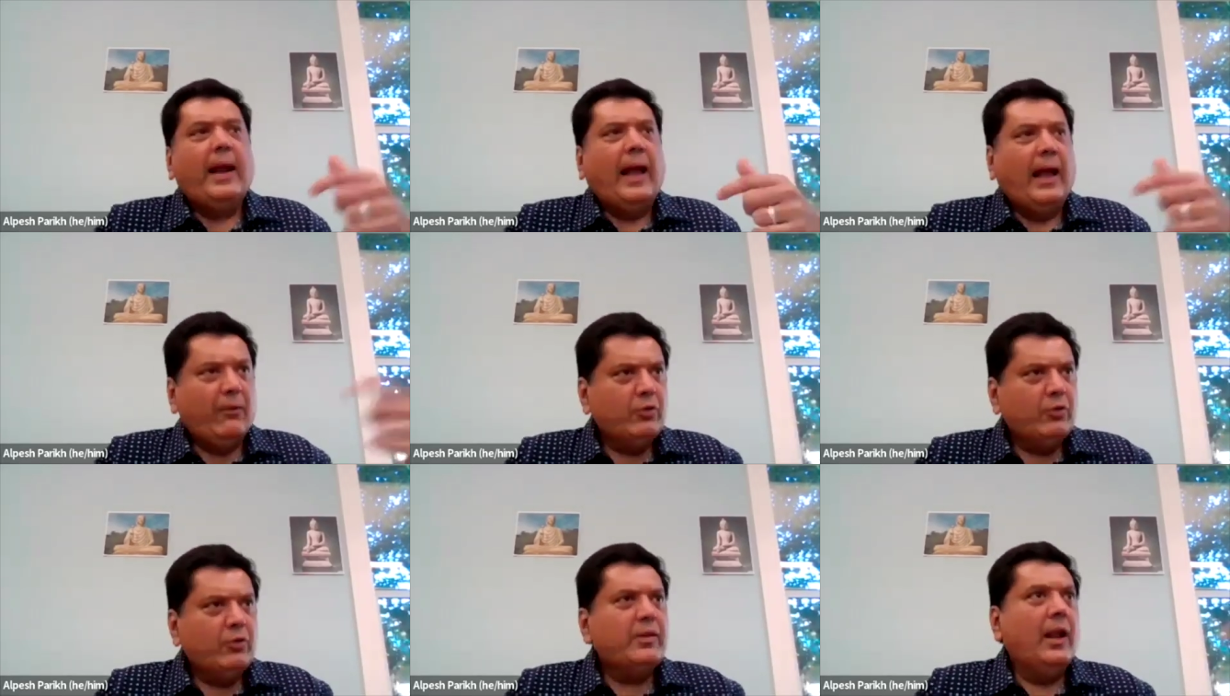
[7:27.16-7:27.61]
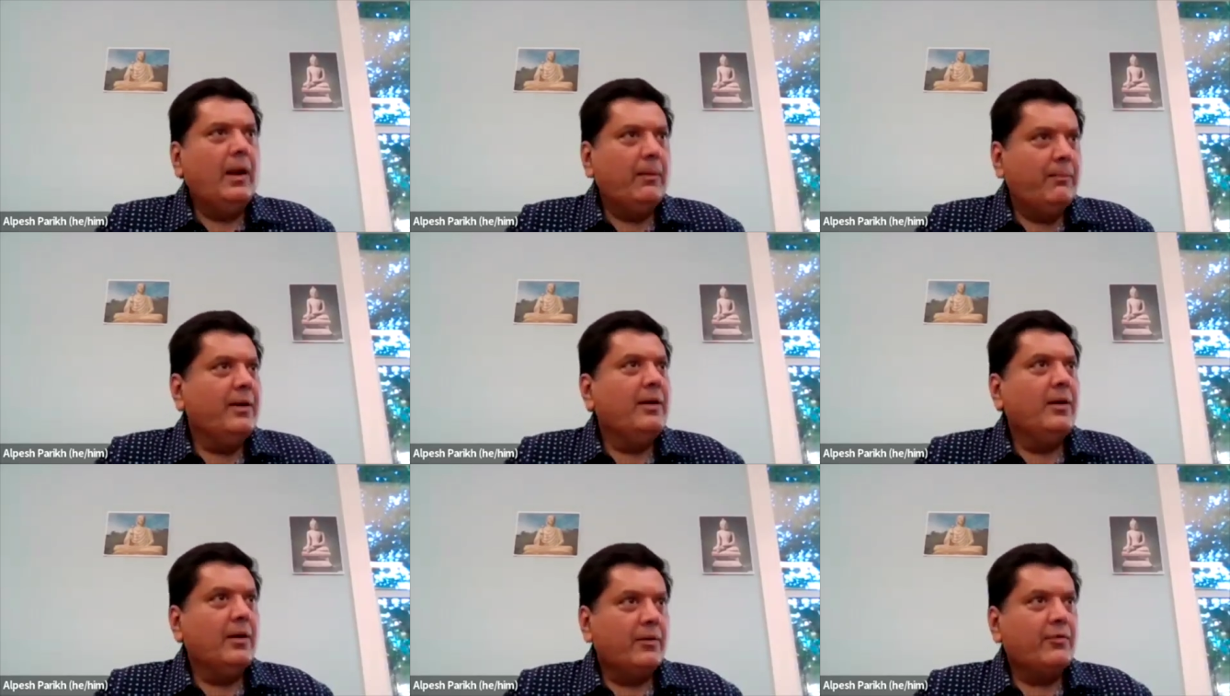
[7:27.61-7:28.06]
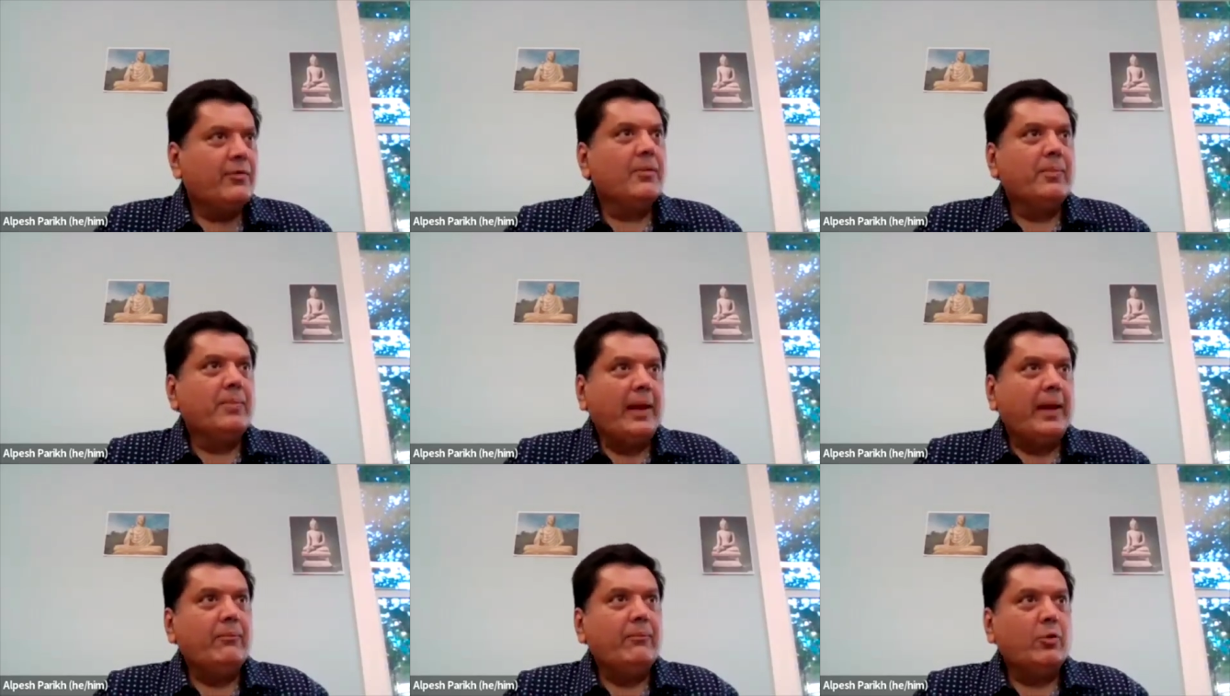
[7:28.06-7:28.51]
And I was helping her
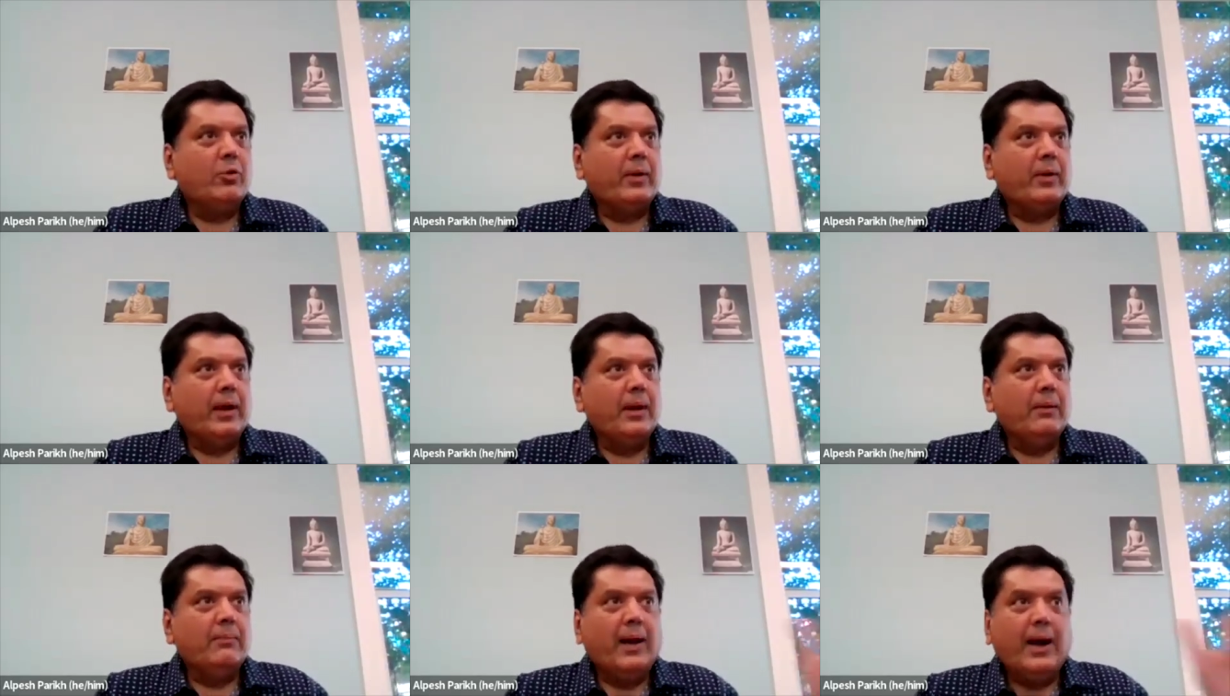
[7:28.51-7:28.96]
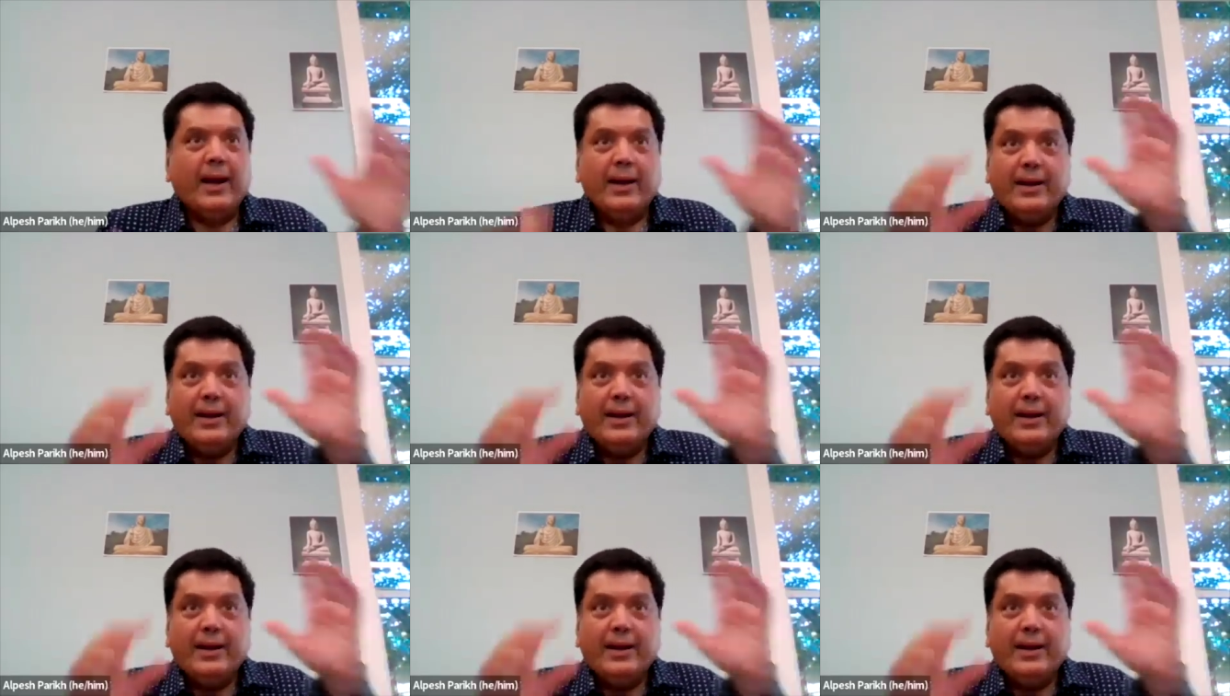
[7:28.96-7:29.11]
from time to time.